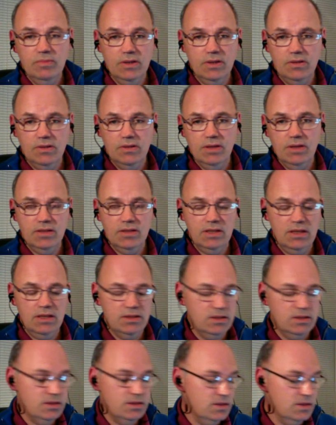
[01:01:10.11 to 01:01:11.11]
I, I say as
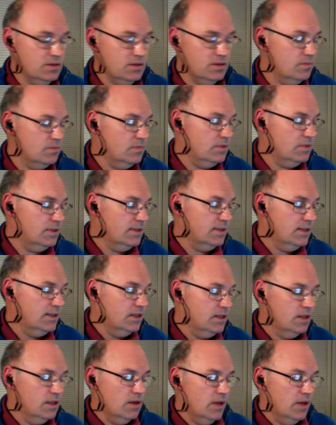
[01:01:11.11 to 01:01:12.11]
a system.
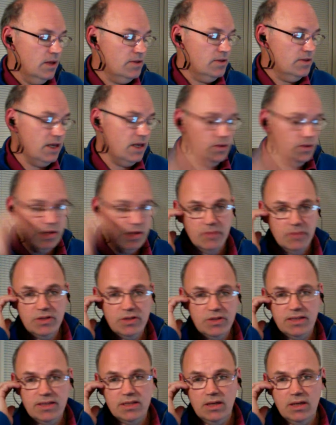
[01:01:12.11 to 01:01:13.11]
Dave, you come to
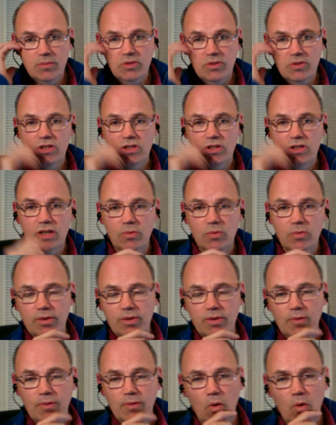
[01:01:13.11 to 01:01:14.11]
that time in the show where
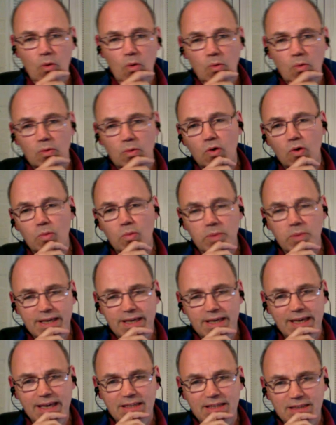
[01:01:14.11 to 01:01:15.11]
all, all my
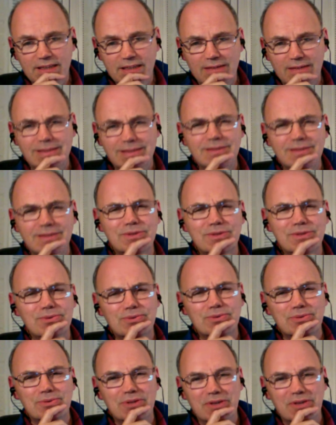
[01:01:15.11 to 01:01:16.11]
guests go,
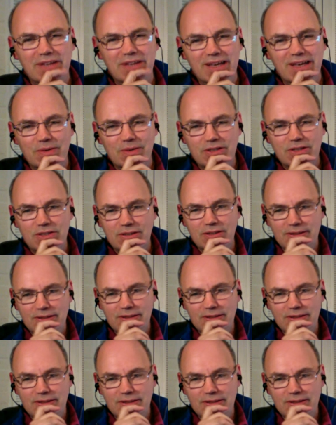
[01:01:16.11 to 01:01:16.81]
"Oh, not that question."